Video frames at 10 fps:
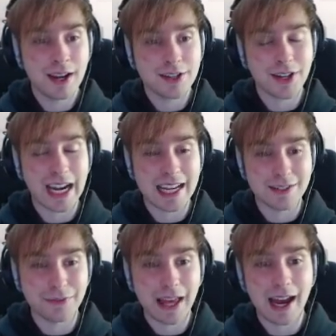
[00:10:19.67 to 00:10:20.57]
So
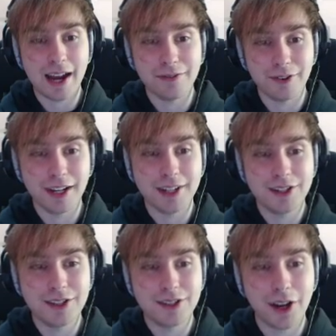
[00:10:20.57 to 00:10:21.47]
as of that, I really
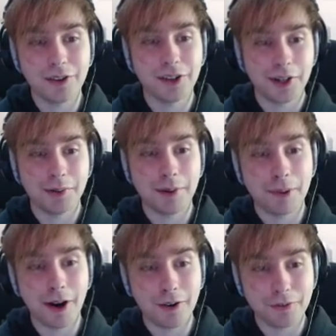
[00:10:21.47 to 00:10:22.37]
don't know,
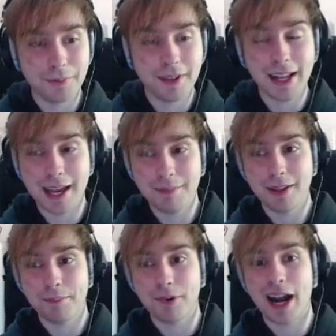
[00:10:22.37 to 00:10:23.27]
apart from the name
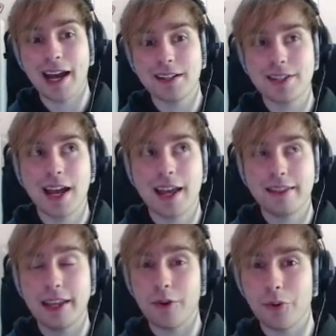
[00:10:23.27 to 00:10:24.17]
and the brand
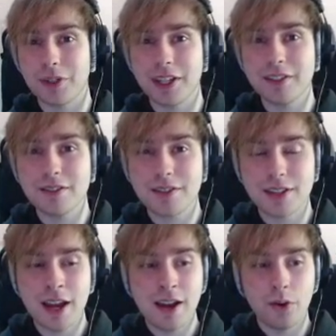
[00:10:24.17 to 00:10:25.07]
and the audience,